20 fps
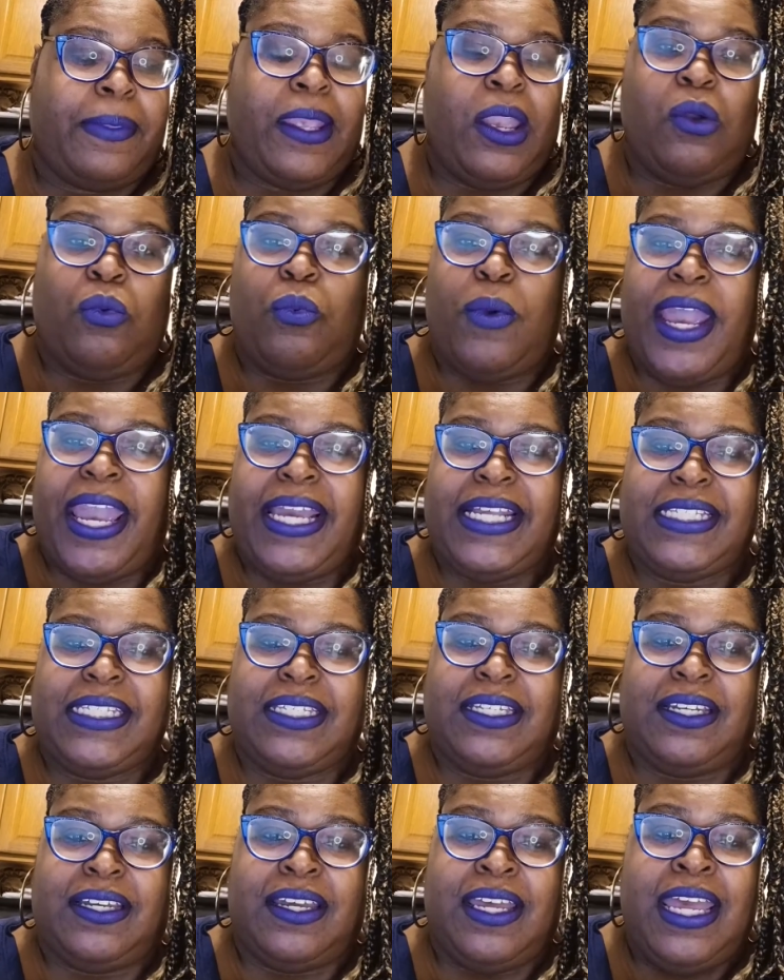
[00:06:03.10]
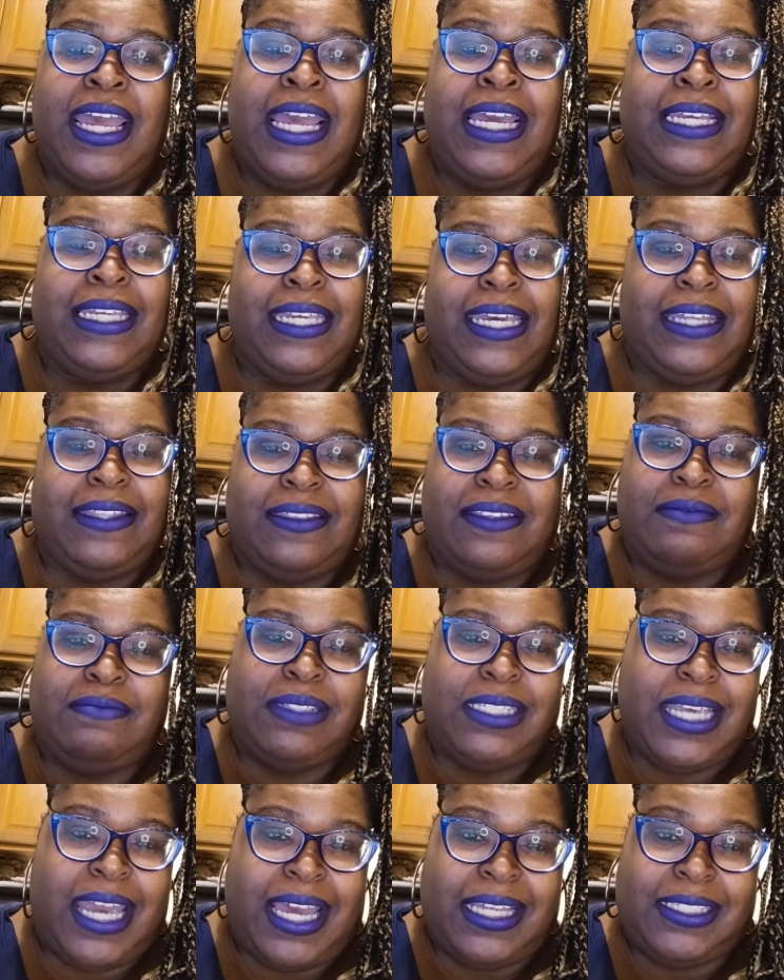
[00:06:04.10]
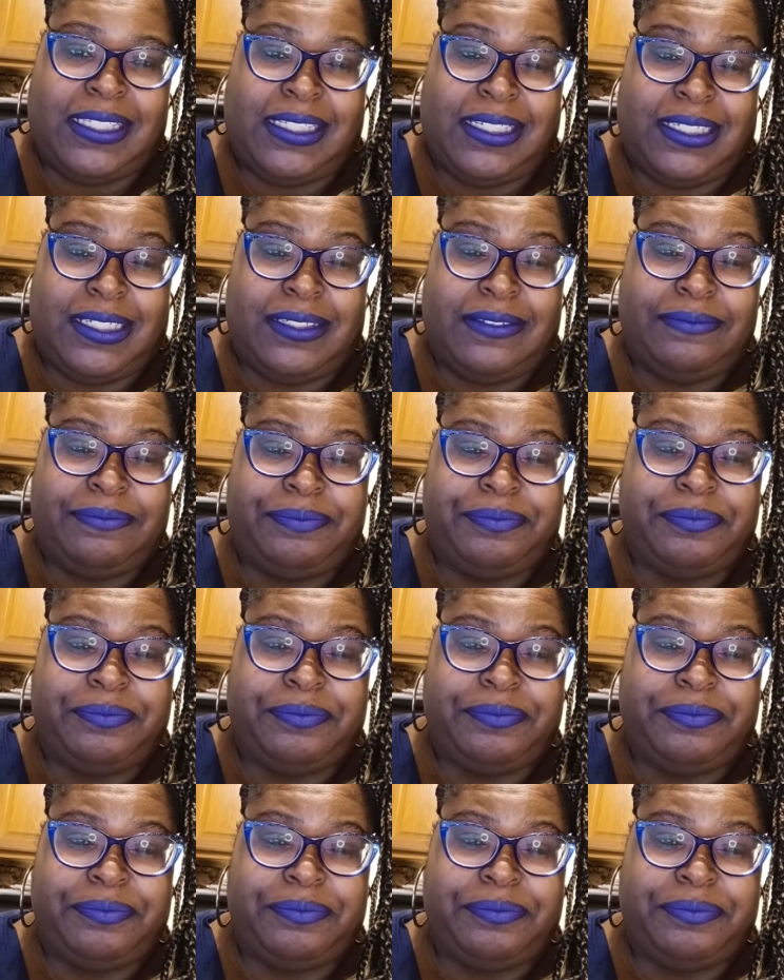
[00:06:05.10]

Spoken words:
way to get them tested.